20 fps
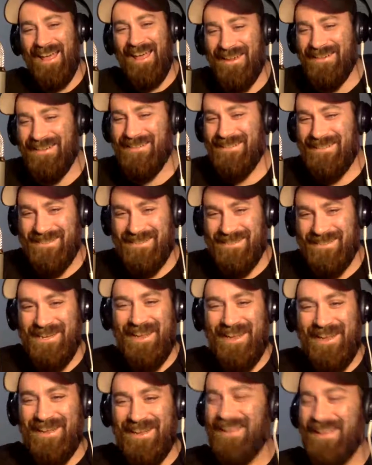I just
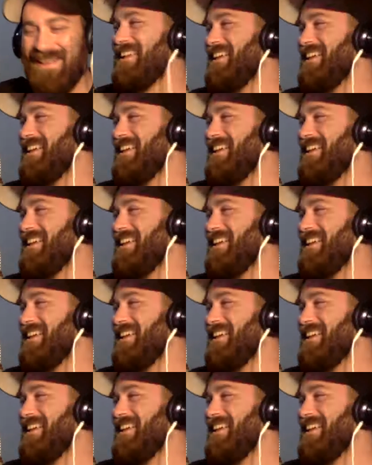said?